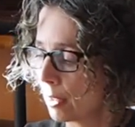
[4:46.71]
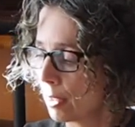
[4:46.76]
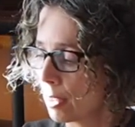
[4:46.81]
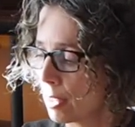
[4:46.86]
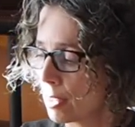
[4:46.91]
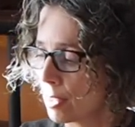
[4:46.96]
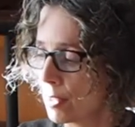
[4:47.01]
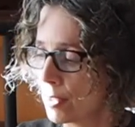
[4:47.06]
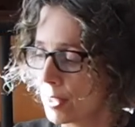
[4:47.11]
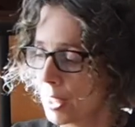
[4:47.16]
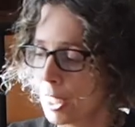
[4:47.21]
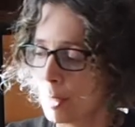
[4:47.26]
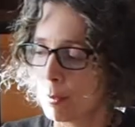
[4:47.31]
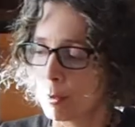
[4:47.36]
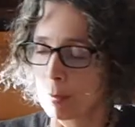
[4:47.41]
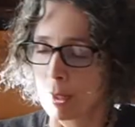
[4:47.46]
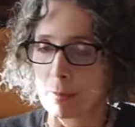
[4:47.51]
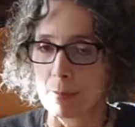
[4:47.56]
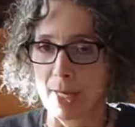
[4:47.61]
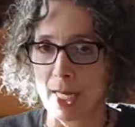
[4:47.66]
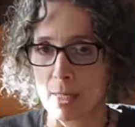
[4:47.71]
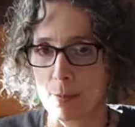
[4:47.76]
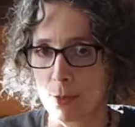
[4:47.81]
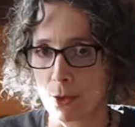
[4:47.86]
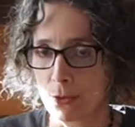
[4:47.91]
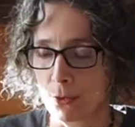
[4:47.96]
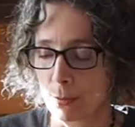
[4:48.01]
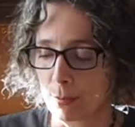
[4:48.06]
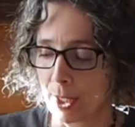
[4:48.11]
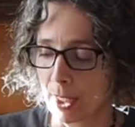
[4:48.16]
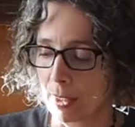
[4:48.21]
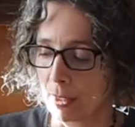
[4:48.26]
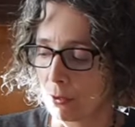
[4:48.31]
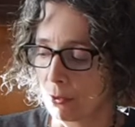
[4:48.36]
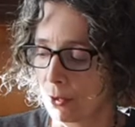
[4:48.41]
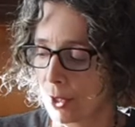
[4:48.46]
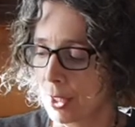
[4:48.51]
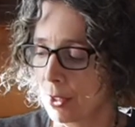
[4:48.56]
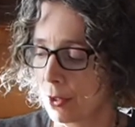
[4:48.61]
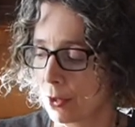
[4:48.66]
This keeps my paper from getting
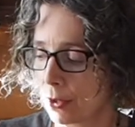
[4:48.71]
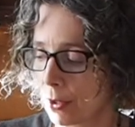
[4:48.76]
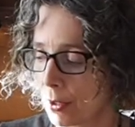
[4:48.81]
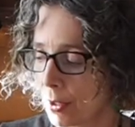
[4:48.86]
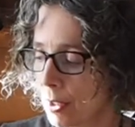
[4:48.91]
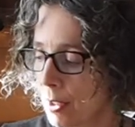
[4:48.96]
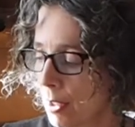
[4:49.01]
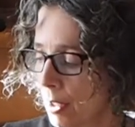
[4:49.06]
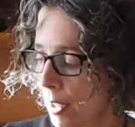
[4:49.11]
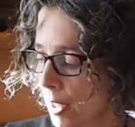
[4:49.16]
wrinkled,